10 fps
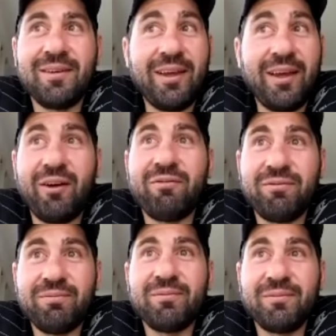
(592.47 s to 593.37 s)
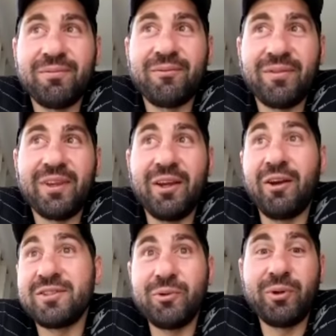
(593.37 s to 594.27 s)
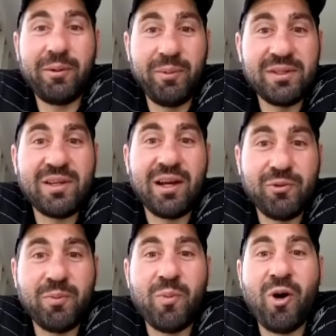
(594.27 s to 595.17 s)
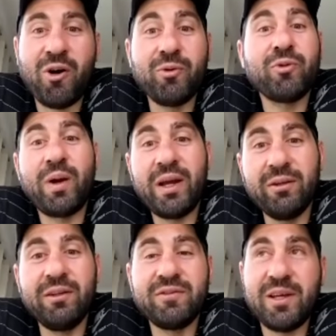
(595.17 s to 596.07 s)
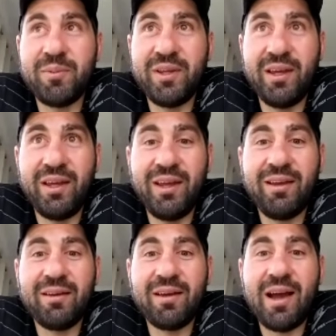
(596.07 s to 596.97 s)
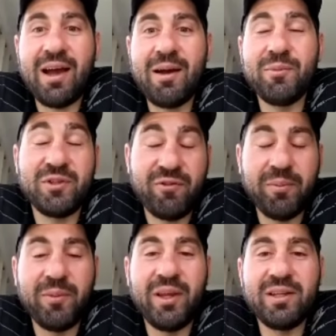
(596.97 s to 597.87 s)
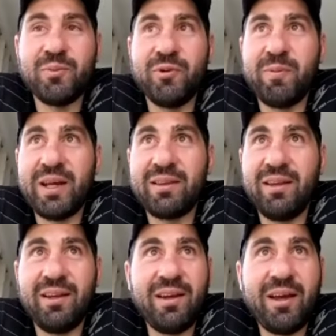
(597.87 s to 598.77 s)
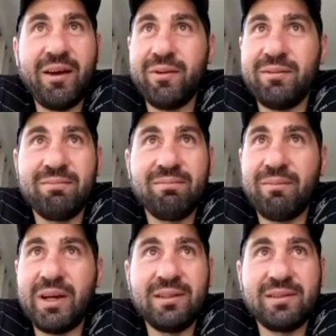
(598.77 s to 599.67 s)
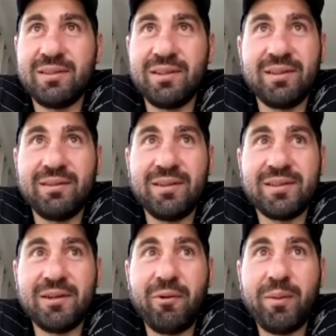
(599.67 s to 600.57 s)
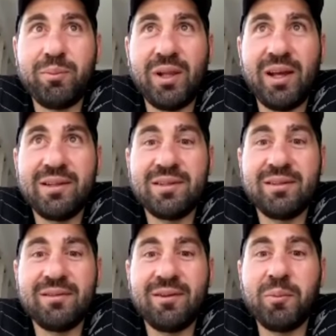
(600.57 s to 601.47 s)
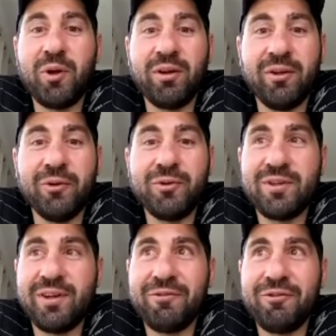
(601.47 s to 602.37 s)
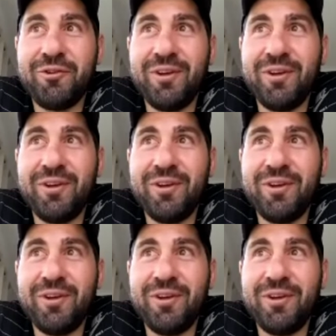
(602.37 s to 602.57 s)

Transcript: yeah, I've you know, I still keep in touch with Michael Thwaite. He lives up there. He's from there. He's moved back there now. And, mate, it's a great place. And I'm going to Noosa in a few